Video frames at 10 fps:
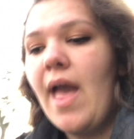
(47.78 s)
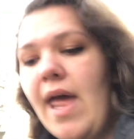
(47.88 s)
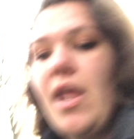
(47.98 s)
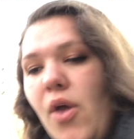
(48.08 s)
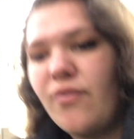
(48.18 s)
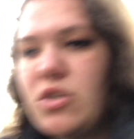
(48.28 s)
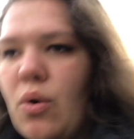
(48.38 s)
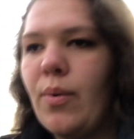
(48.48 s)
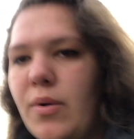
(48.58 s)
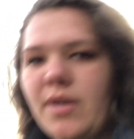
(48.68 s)
And I know for
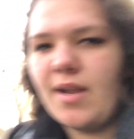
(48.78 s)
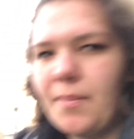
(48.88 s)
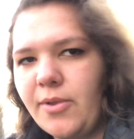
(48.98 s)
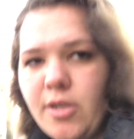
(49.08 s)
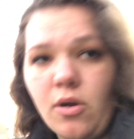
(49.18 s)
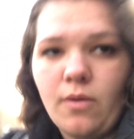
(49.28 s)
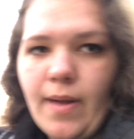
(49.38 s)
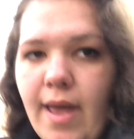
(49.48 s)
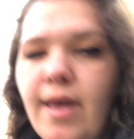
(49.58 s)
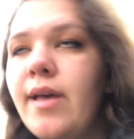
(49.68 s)
sure we're going to Dublin and
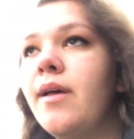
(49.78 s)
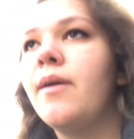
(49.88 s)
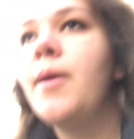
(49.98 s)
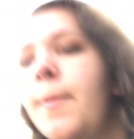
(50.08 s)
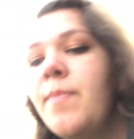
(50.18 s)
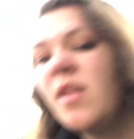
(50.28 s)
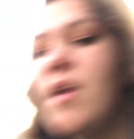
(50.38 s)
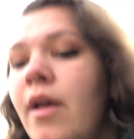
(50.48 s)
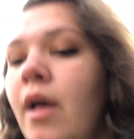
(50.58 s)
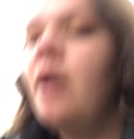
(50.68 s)
Galway.
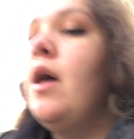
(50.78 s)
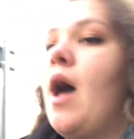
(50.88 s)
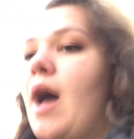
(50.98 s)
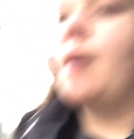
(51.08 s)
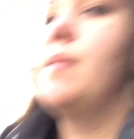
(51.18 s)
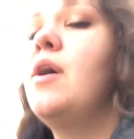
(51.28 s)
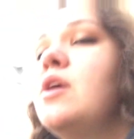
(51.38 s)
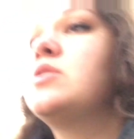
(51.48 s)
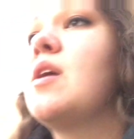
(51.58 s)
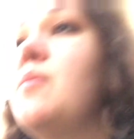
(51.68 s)

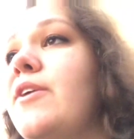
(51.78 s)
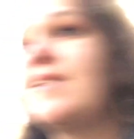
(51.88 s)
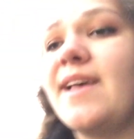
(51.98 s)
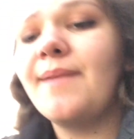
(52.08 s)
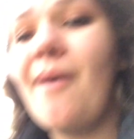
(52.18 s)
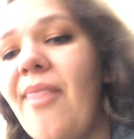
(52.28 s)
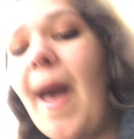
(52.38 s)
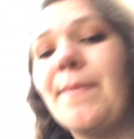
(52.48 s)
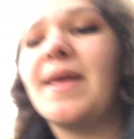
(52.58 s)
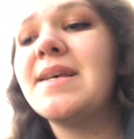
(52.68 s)
So I'm really excited about
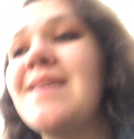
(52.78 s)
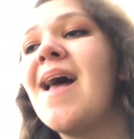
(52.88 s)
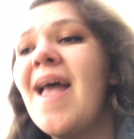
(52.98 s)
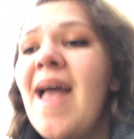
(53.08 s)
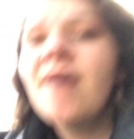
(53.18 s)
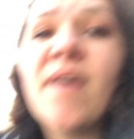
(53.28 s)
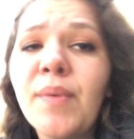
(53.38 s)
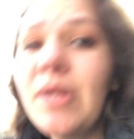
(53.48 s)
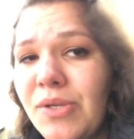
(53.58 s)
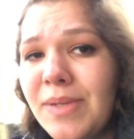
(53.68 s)
that because if I
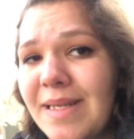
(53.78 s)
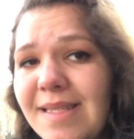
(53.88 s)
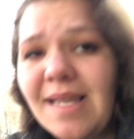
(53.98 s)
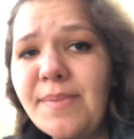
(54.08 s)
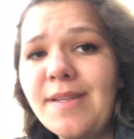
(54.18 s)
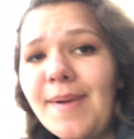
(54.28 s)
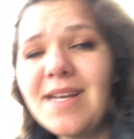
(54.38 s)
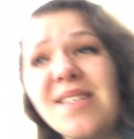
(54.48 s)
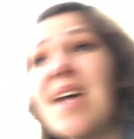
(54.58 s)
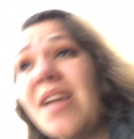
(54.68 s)
really do need to sleep on the
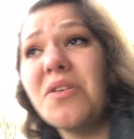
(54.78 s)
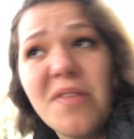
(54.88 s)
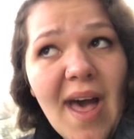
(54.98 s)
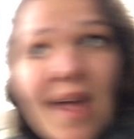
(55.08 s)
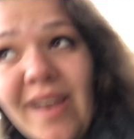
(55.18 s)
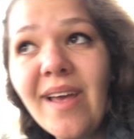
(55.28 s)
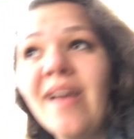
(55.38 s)
bus, I can do that.